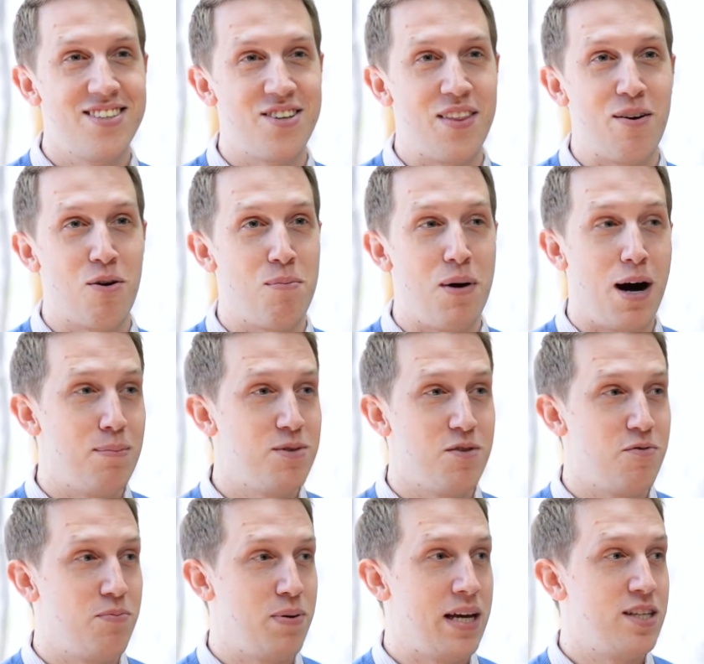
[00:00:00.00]
So they were moms
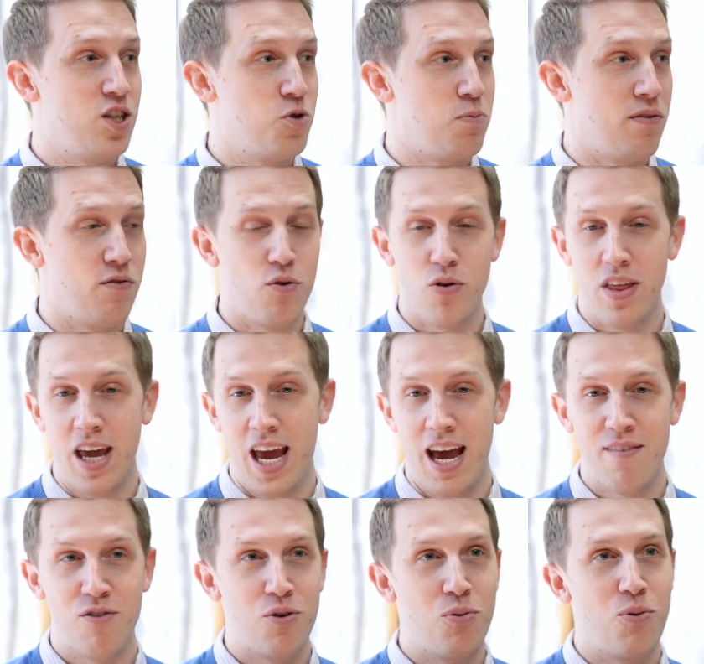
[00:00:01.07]
of patients before they
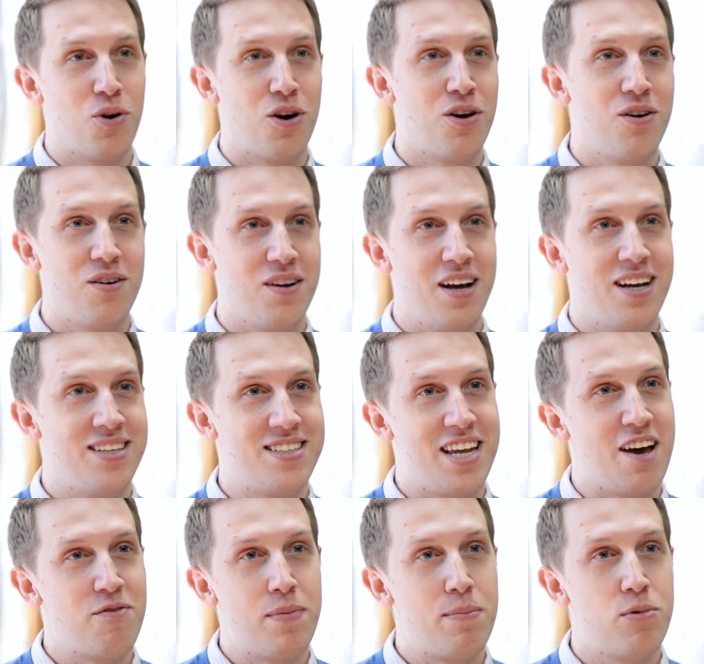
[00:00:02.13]
ever were
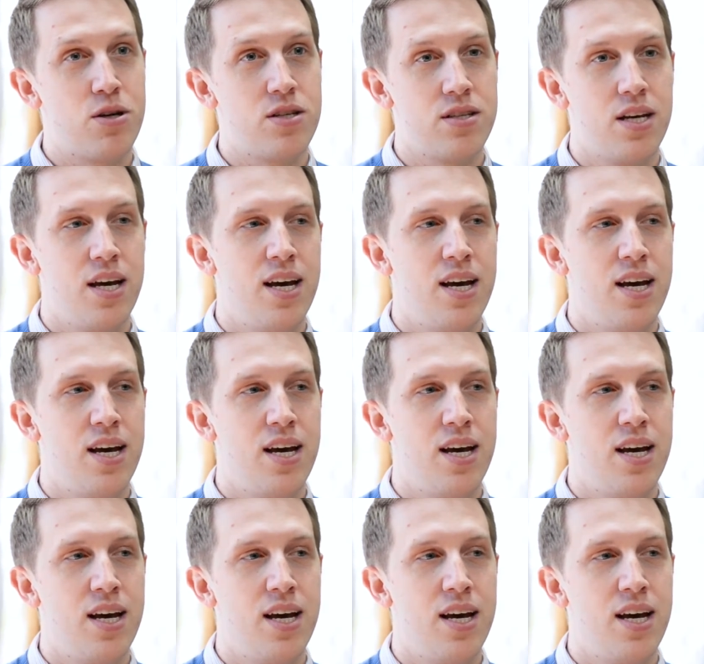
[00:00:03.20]
staff members.